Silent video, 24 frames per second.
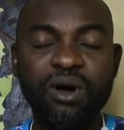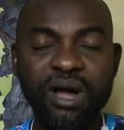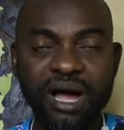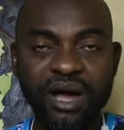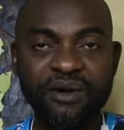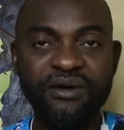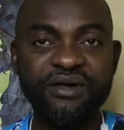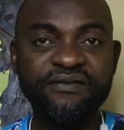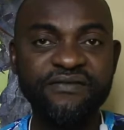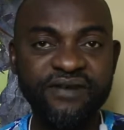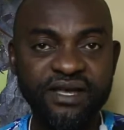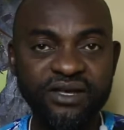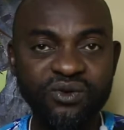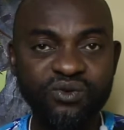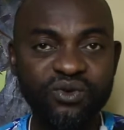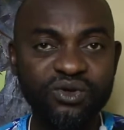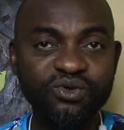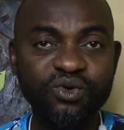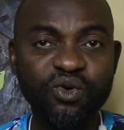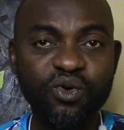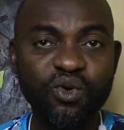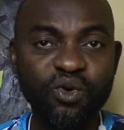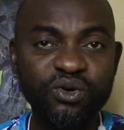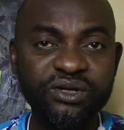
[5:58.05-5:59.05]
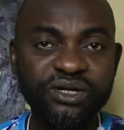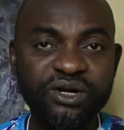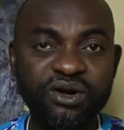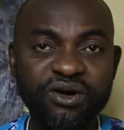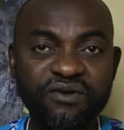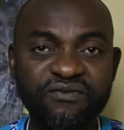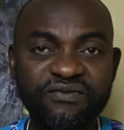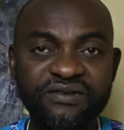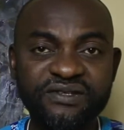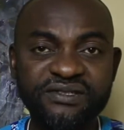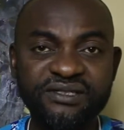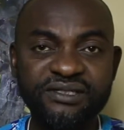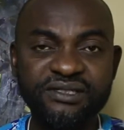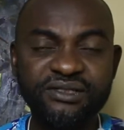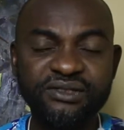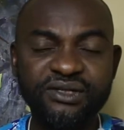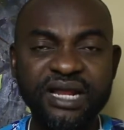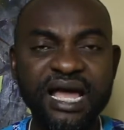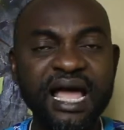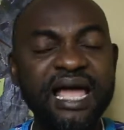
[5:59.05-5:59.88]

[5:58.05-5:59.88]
however you want to hold the conversation.